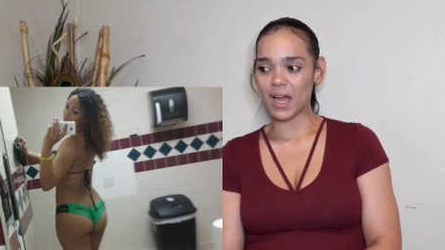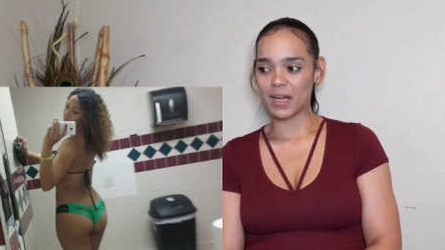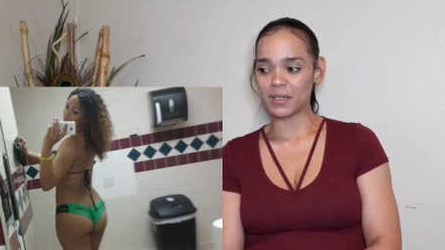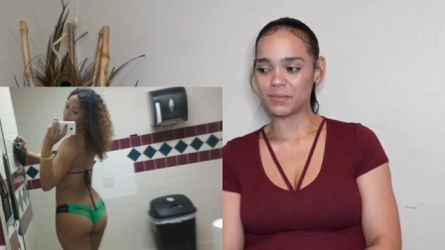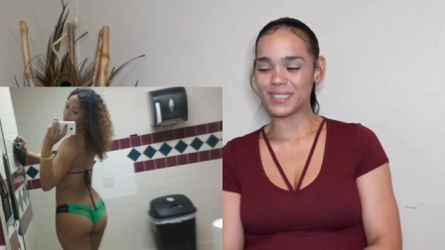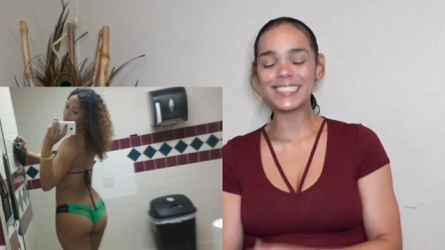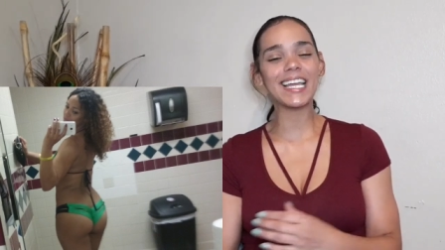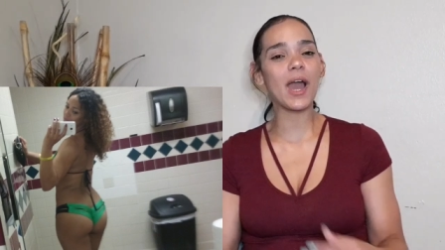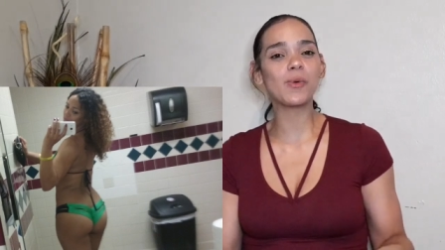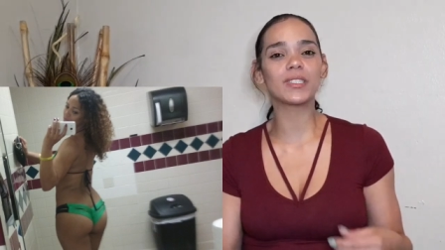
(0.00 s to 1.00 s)
Um, it's
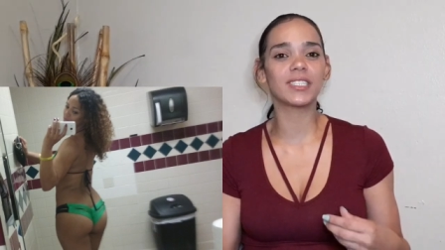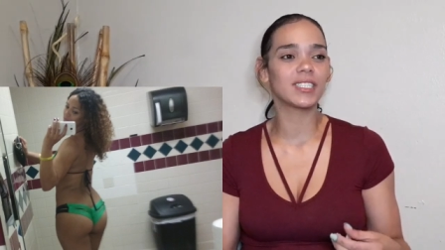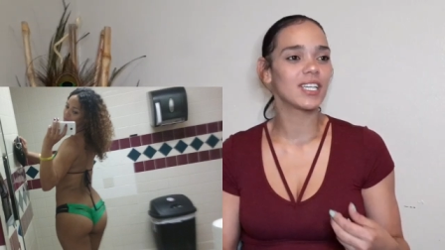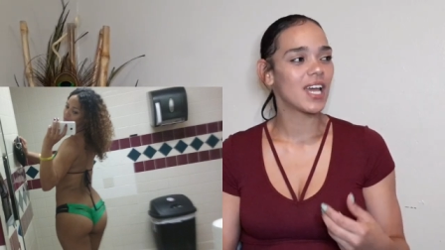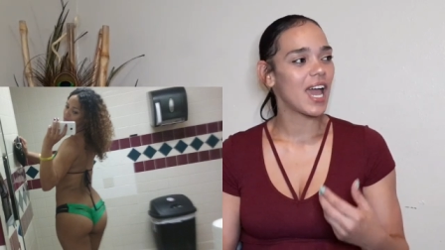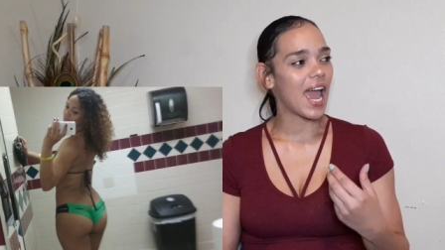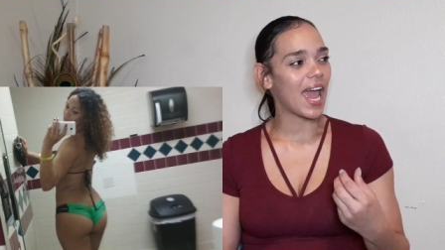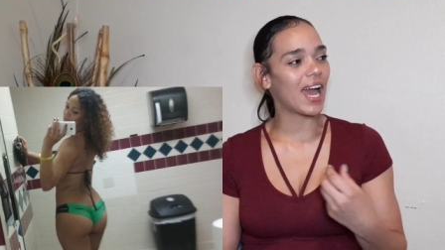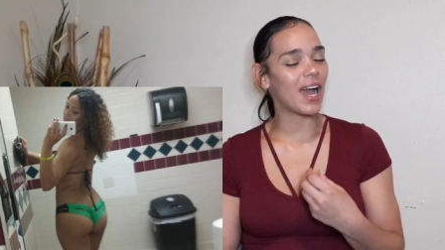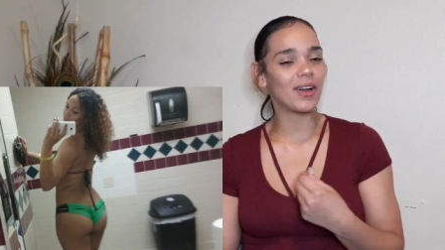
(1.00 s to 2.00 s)
like I was,
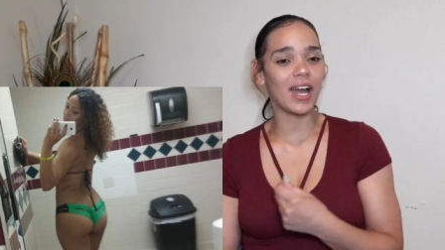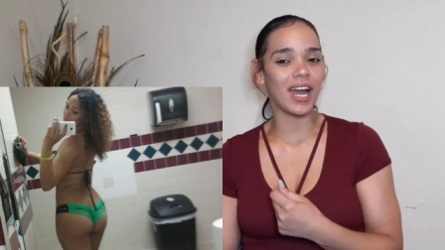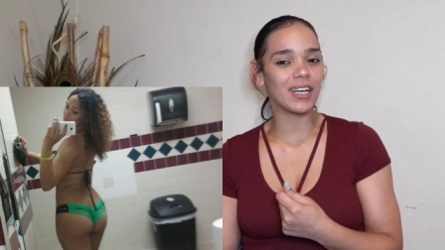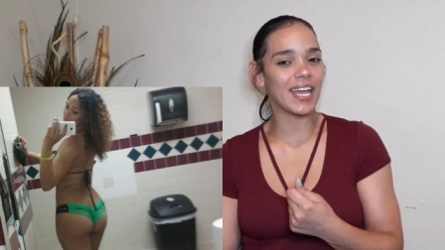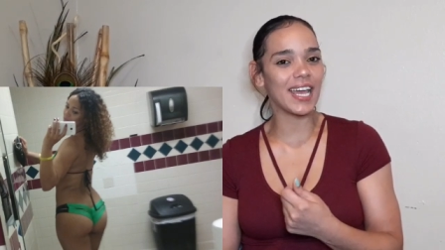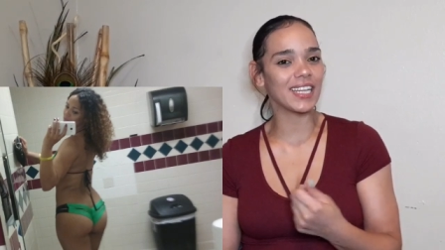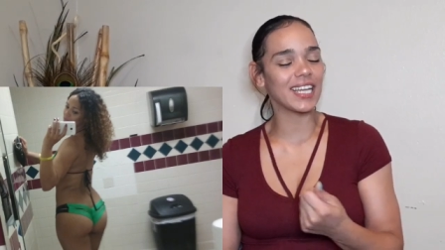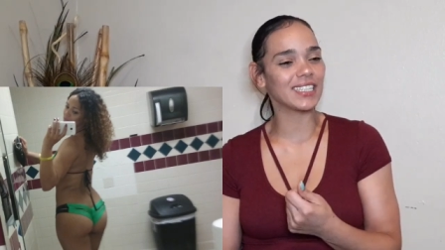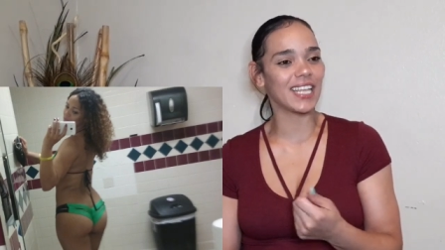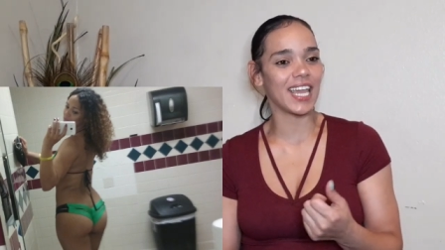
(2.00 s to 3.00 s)
I, I had
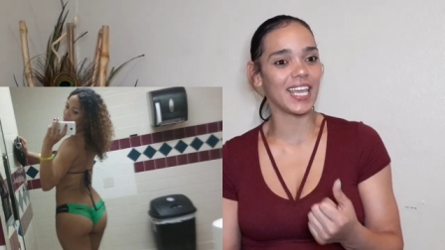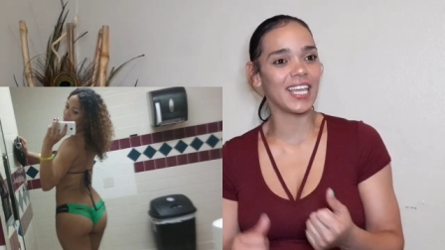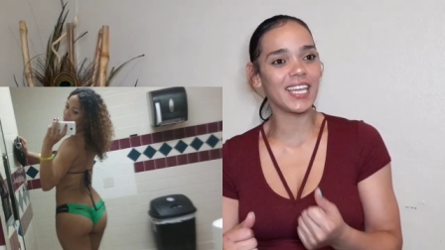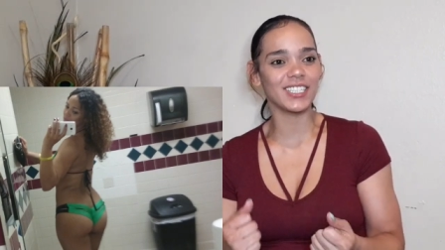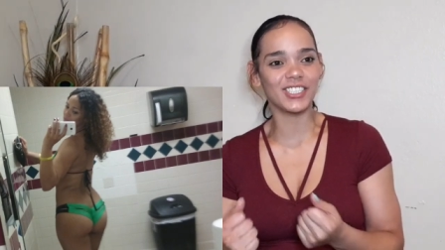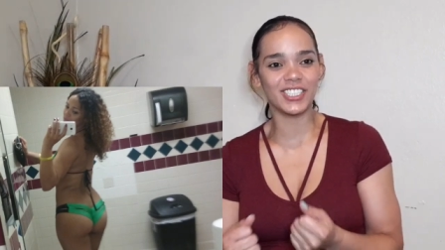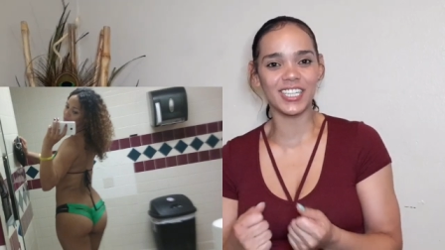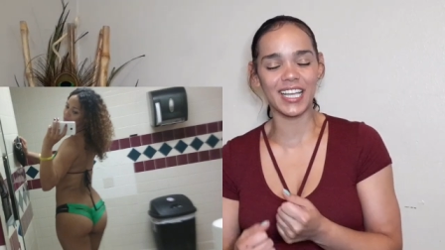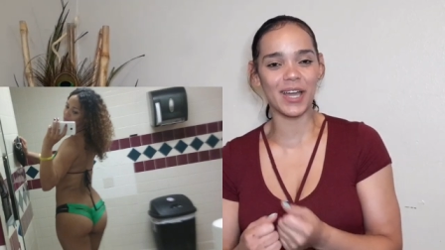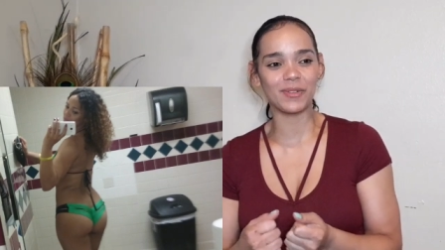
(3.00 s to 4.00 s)
like that itch,
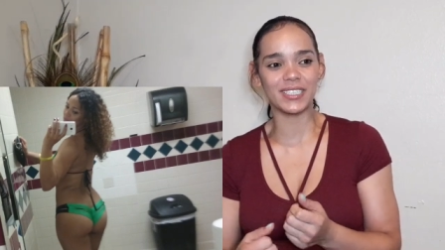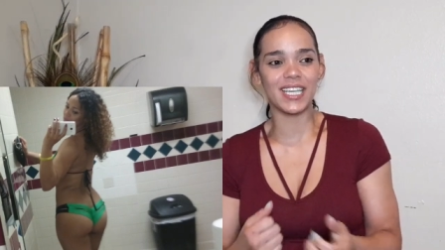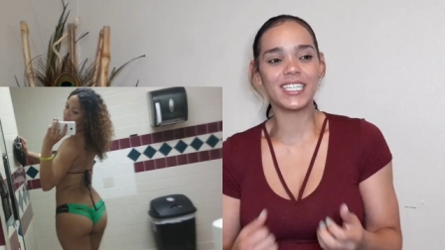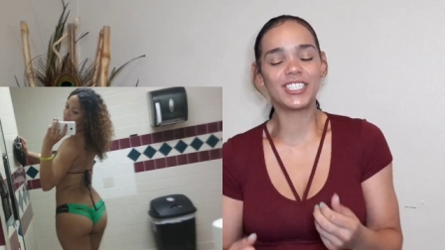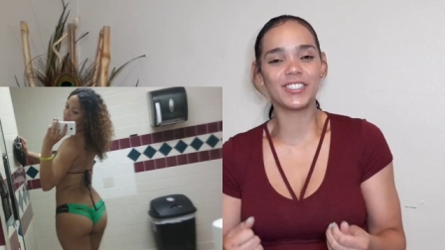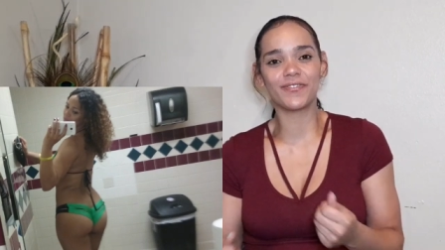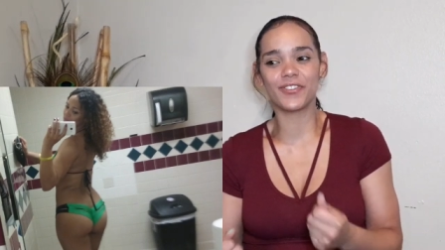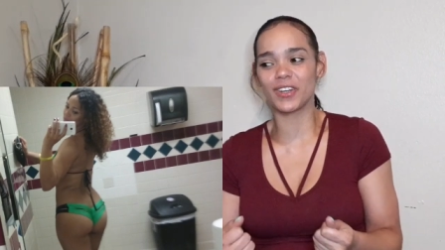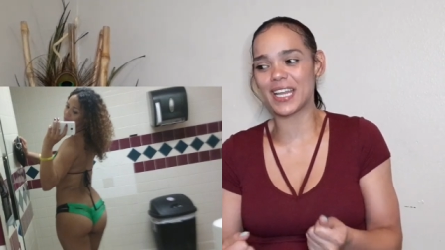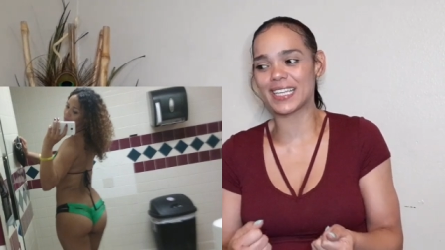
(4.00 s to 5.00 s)
like I was itching
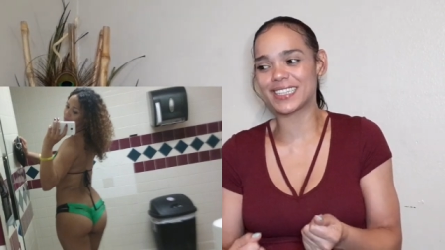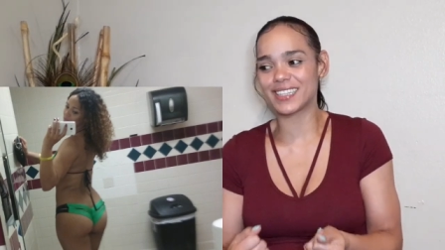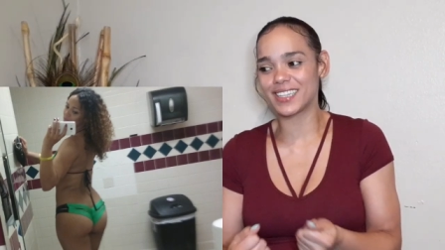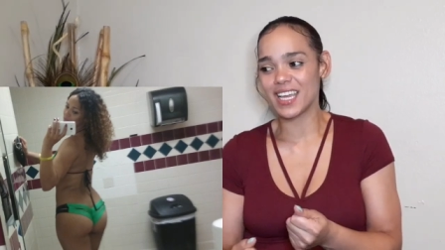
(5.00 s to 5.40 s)
for like,